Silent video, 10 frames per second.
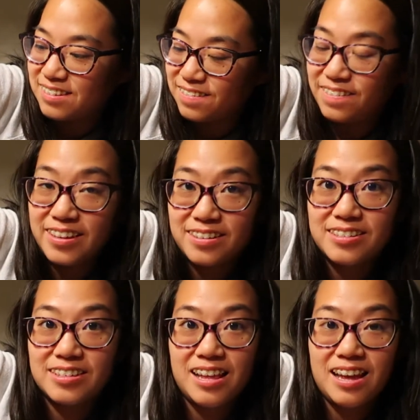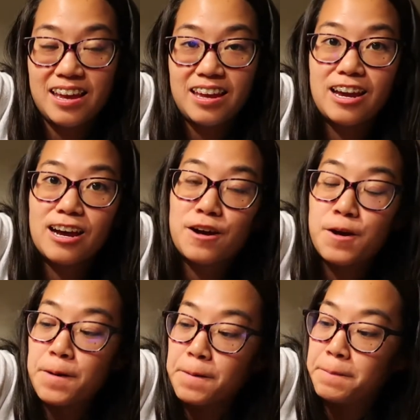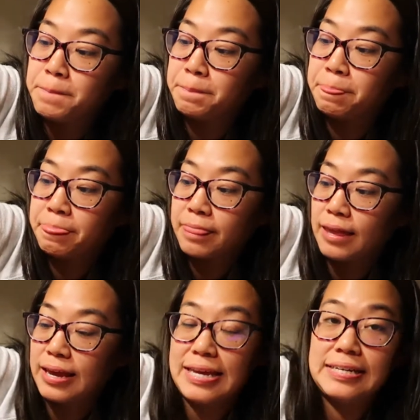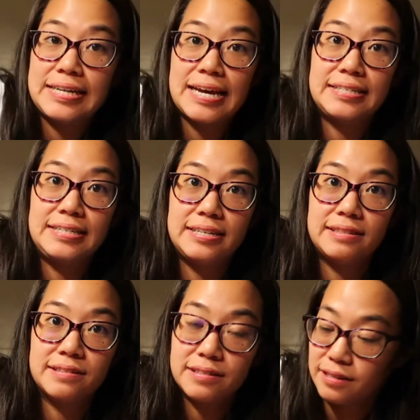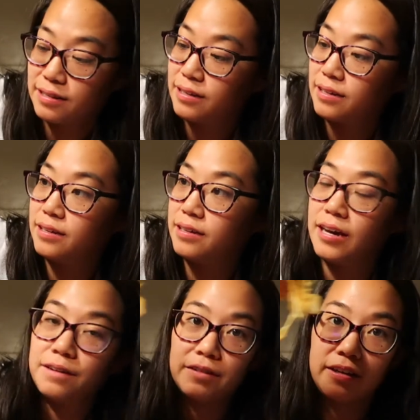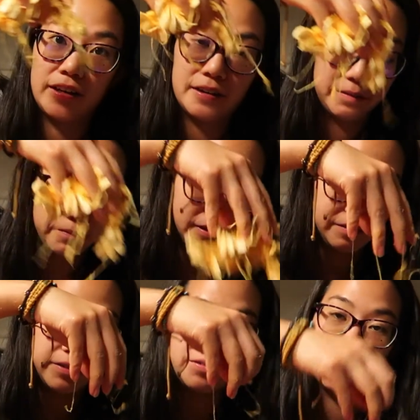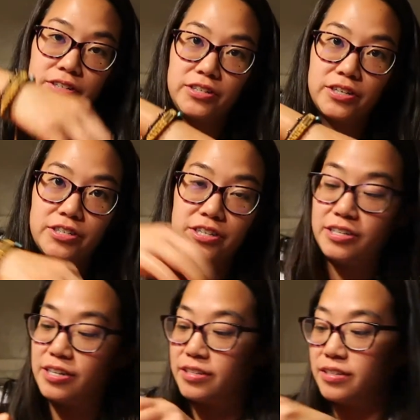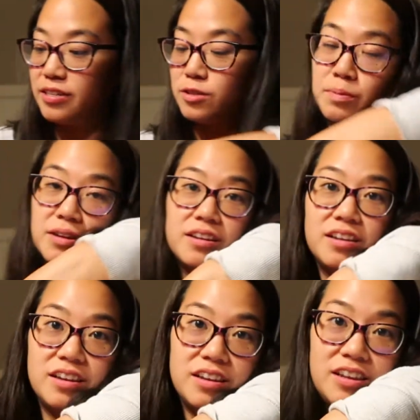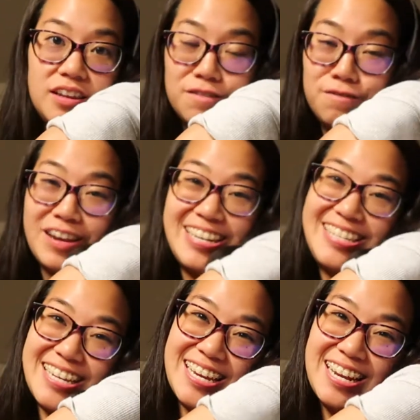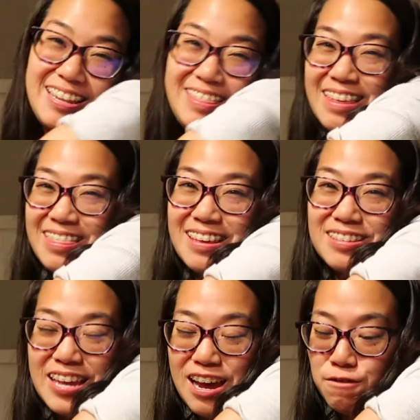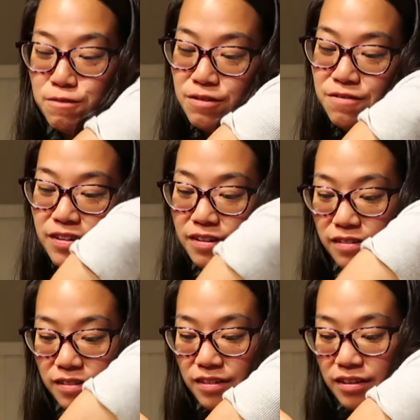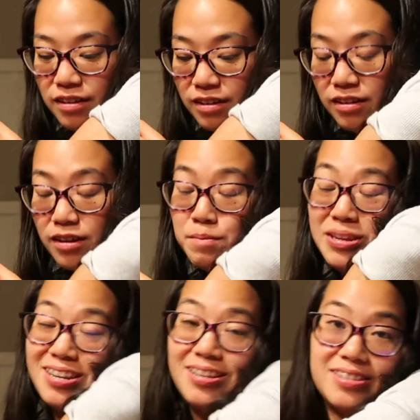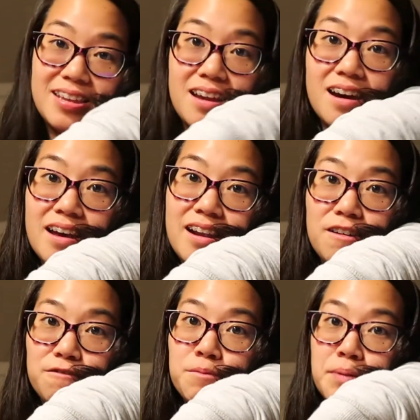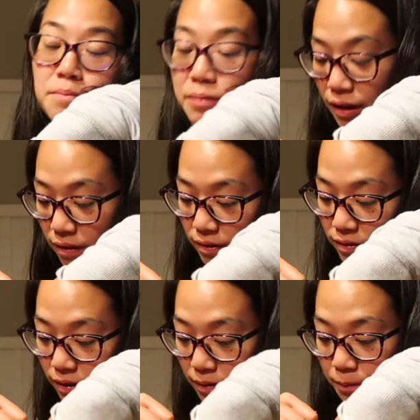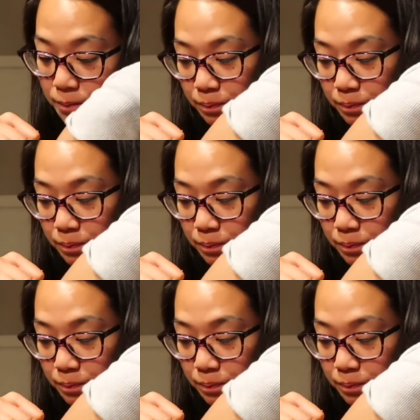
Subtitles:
it feels like intestines. I don't really know. I've never actually touched intestines, but if I did, I think that's how it would feel. I mean, it is the gut of the pumpkin, so